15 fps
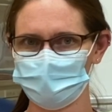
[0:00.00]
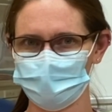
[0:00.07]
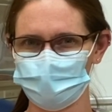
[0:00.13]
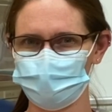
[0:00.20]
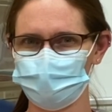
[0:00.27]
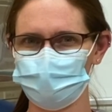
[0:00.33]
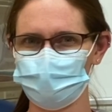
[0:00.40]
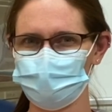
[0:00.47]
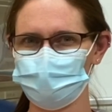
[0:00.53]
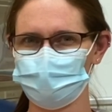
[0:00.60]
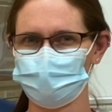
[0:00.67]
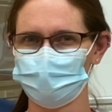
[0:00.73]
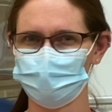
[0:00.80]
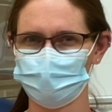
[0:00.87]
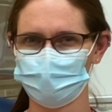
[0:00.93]
It's just
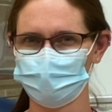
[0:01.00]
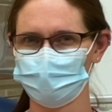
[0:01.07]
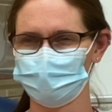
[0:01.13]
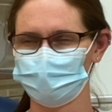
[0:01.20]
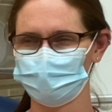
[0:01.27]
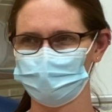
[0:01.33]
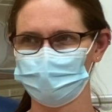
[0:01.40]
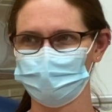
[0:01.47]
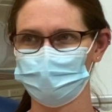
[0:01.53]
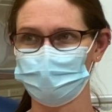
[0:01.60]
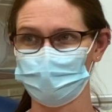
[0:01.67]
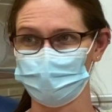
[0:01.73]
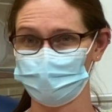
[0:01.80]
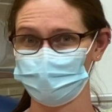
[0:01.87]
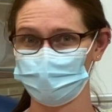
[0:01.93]
a
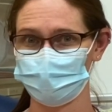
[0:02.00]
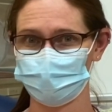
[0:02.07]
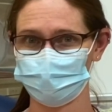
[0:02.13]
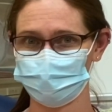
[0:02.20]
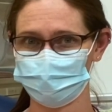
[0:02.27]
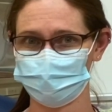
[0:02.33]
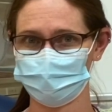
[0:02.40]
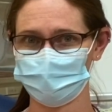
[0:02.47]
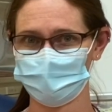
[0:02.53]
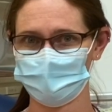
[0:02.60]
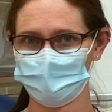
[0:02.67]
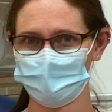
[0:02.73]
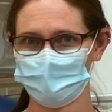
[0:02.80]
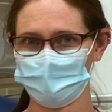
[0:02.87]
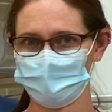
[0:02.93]
guess.
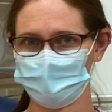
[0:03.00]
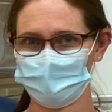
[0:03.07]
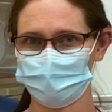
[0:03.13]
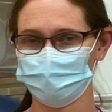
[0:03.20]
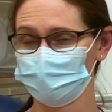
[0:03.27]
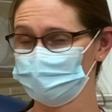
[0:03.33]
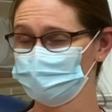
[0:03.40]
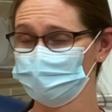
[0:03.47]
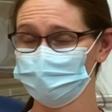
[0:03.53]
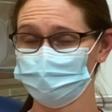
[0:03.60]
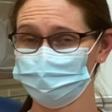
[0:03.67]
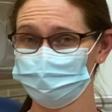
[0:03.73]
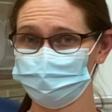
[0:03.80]
That's it.